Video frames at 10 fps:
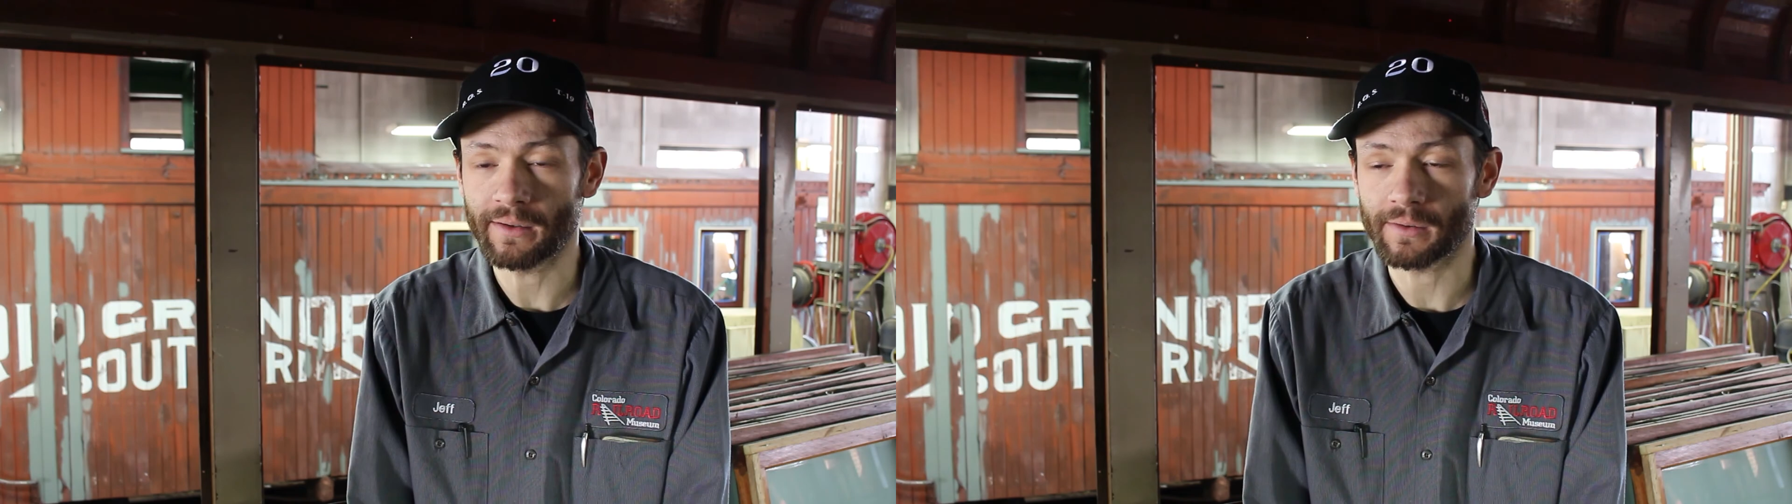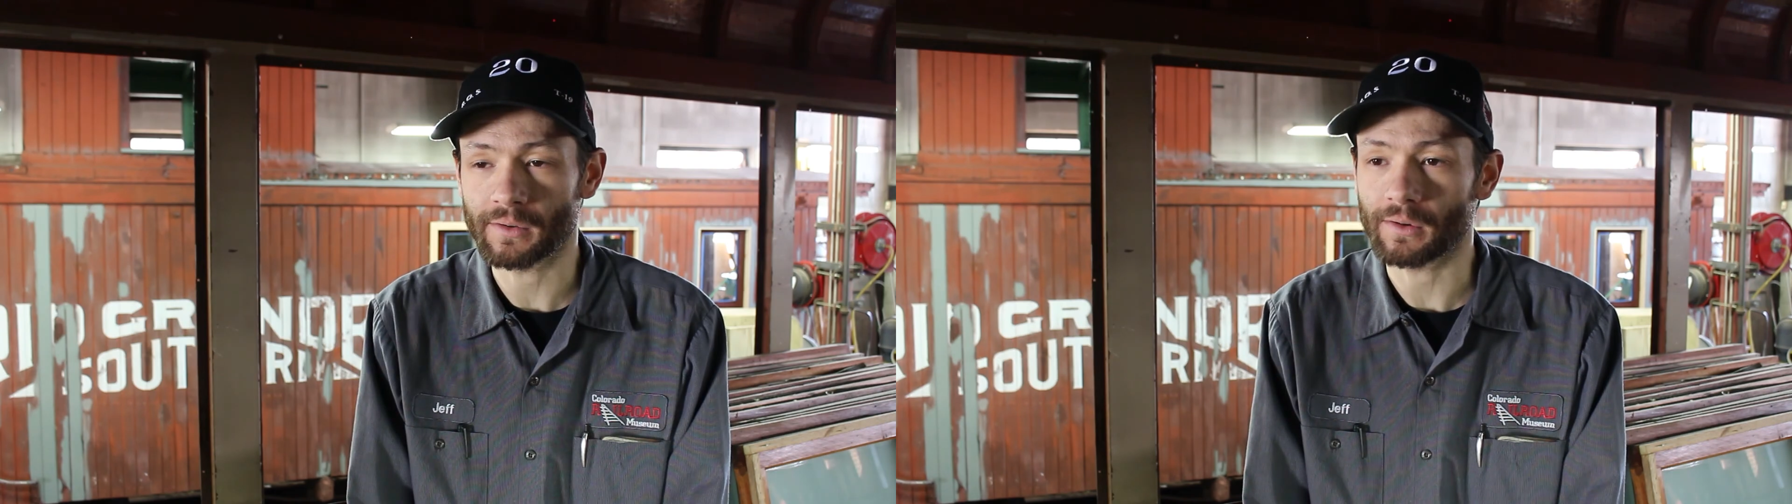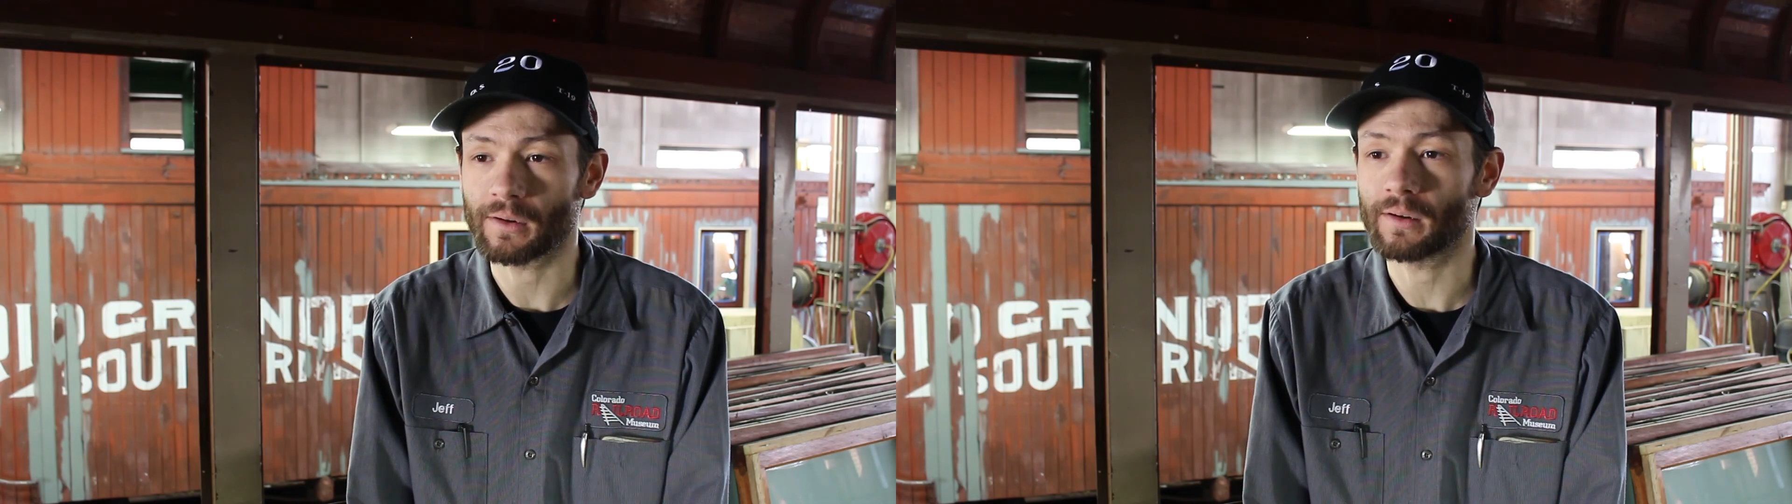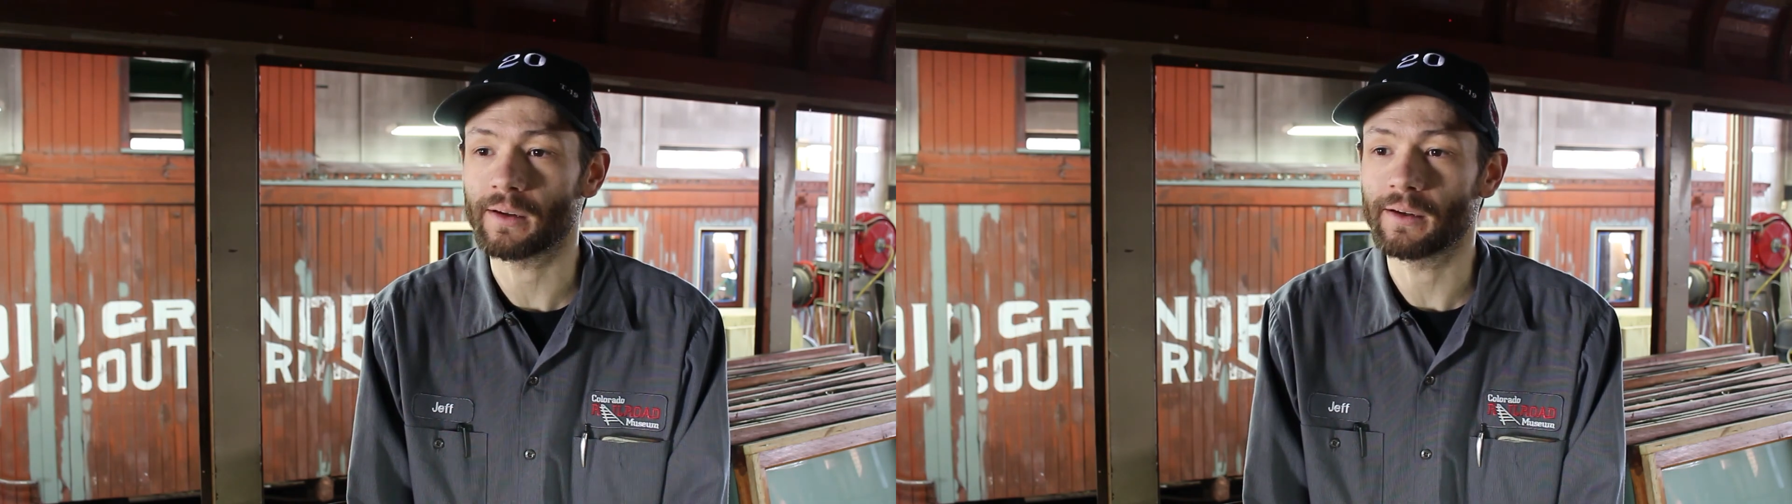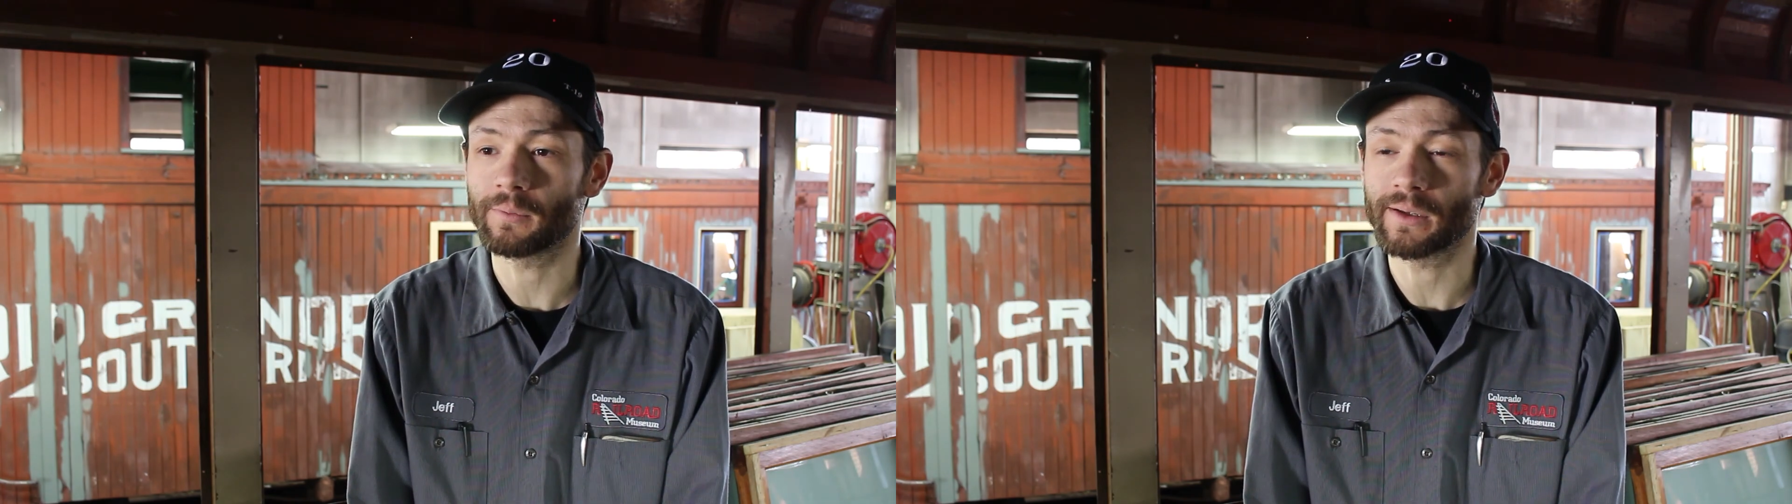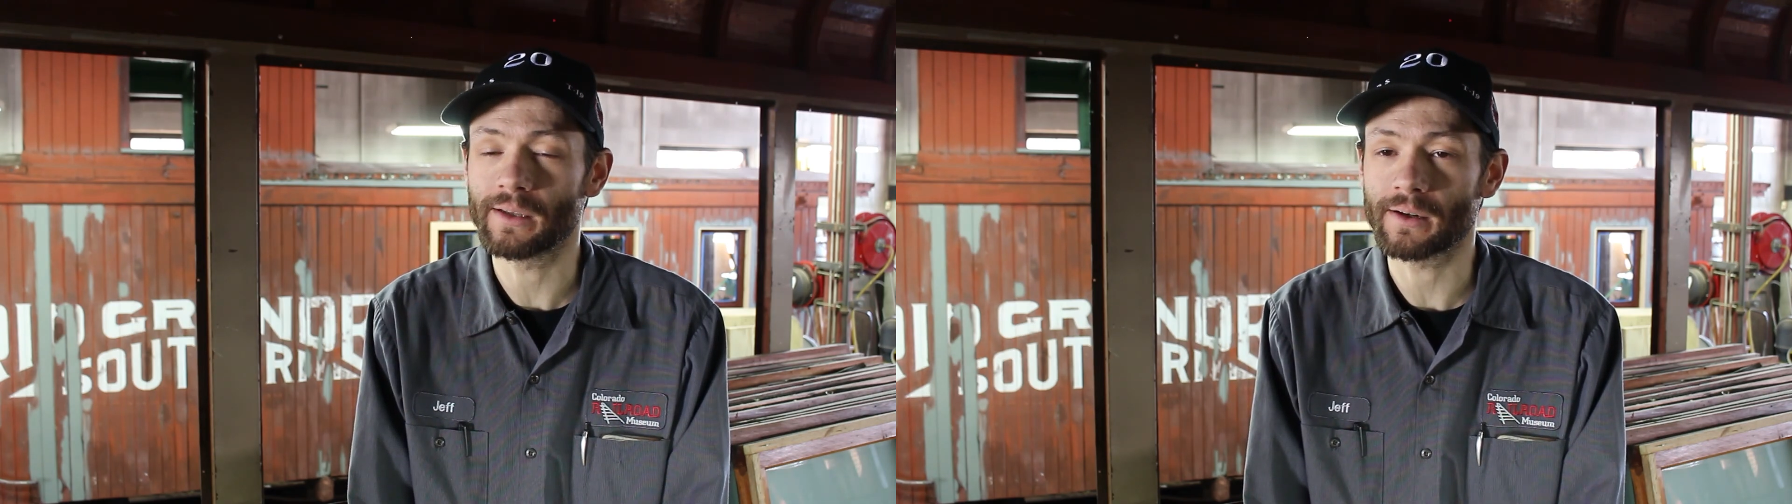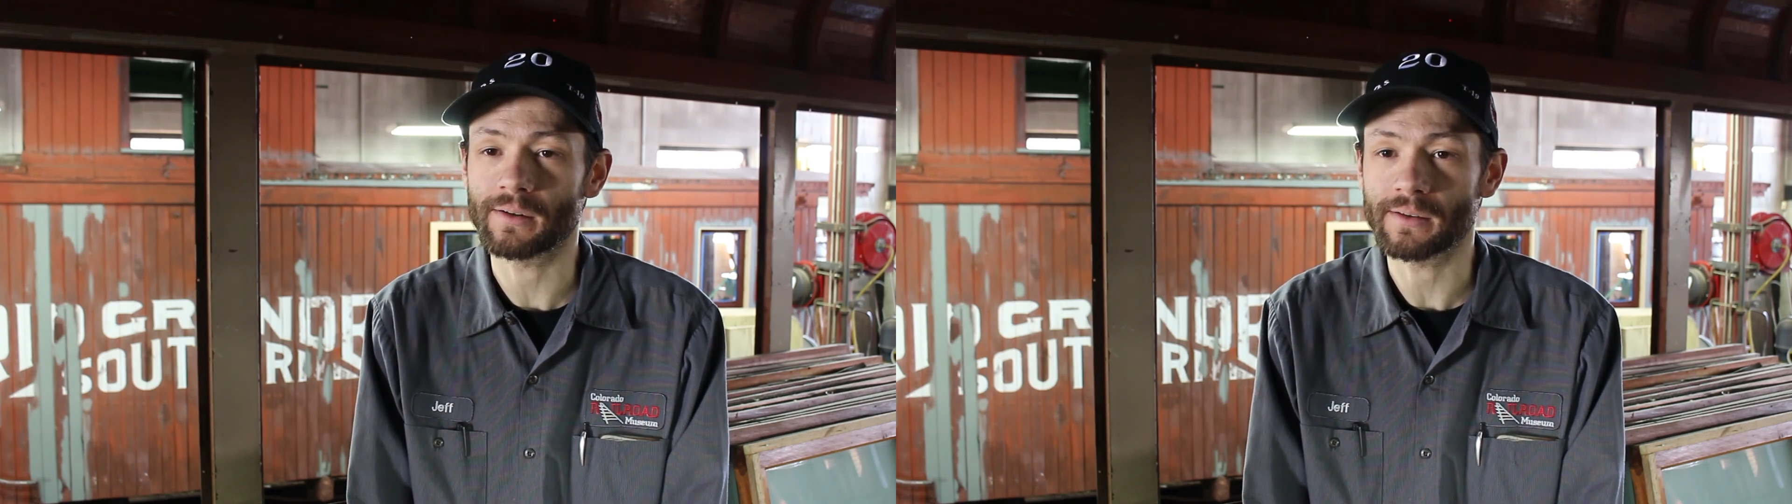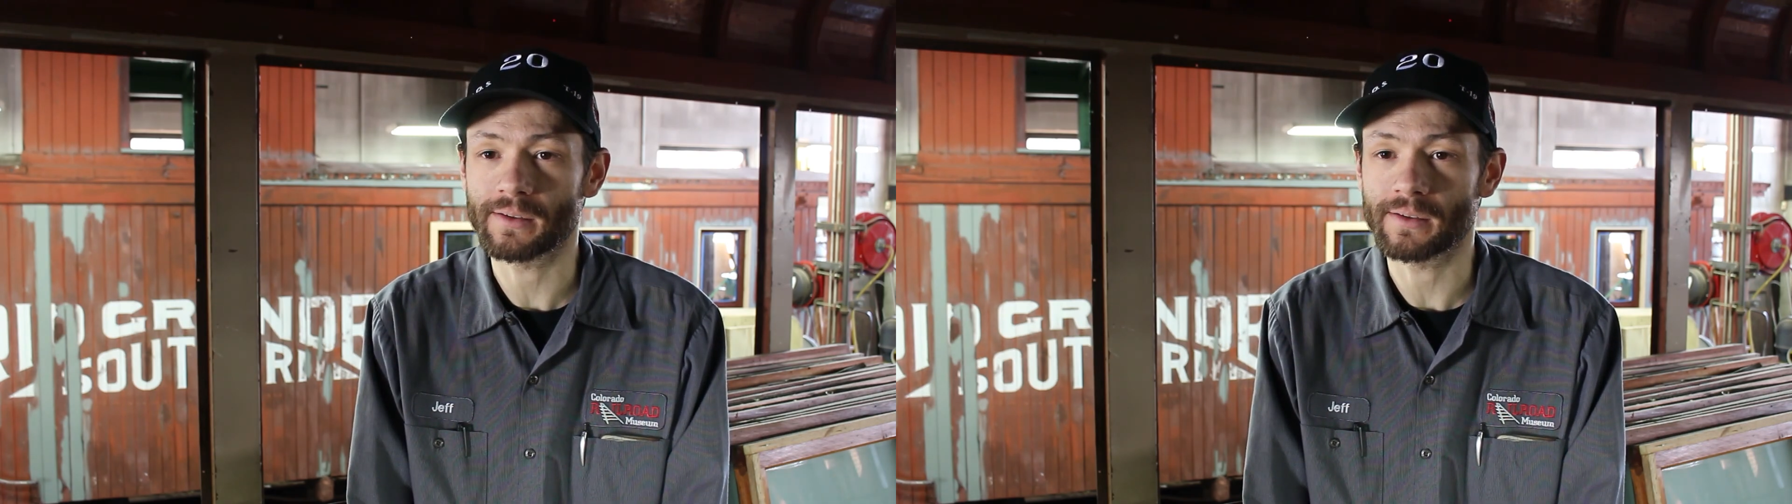the car and re-letter it.